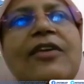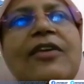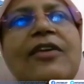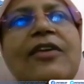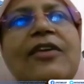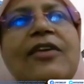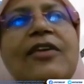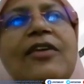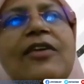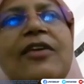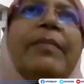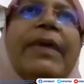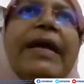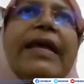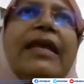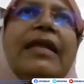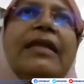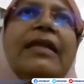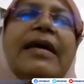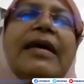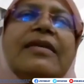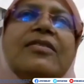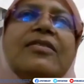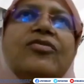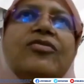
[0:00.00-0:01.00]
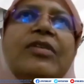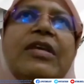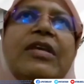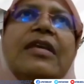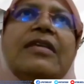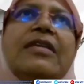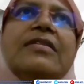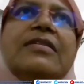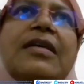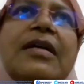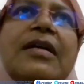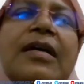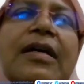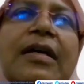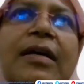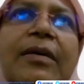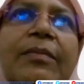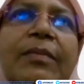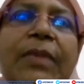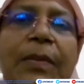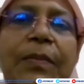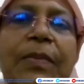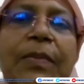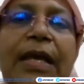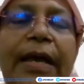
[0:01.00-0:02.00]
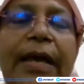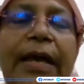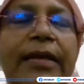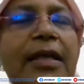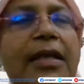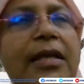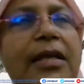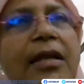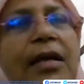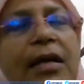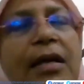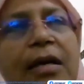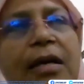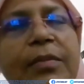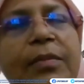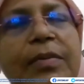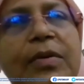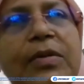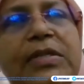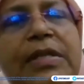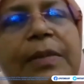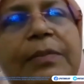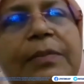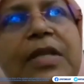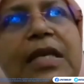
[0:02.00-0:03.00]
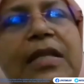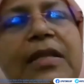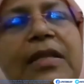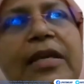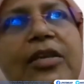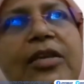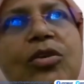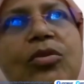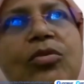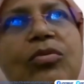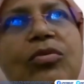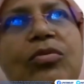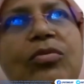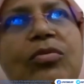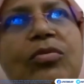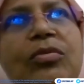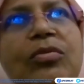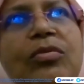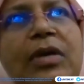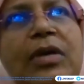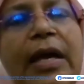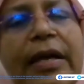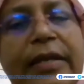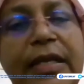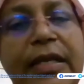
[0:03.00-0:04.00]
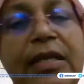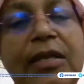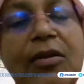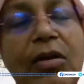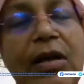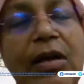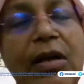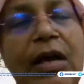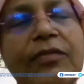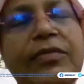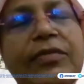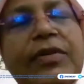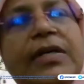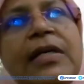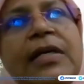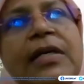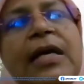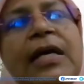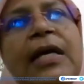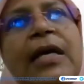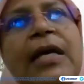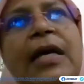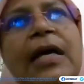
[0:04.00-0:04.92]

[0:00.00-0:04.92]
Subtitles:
by industries, maybe I didn't, something that I did not cover.